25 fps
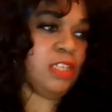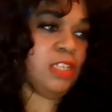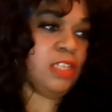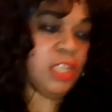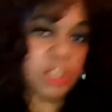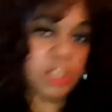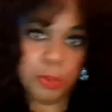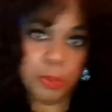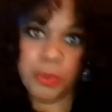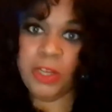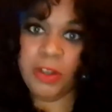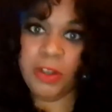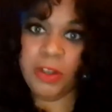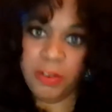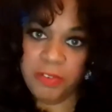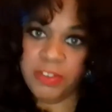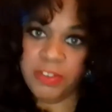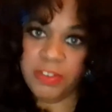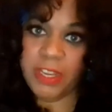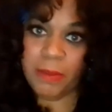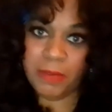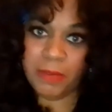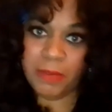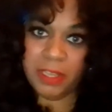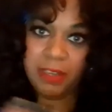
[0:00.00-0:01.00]
get to pick her
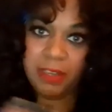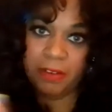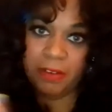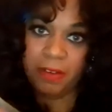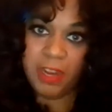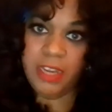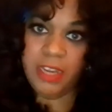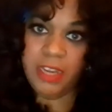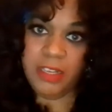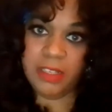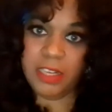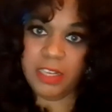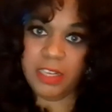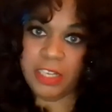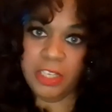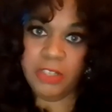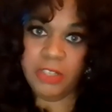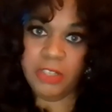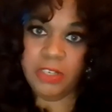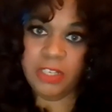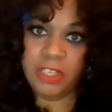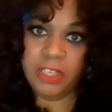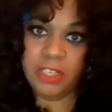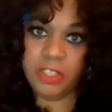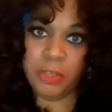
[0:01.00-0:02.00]
family, right? Like
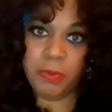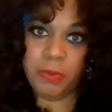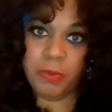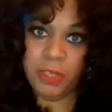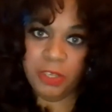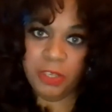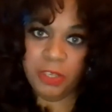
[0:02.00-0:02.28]
you didn't get to pick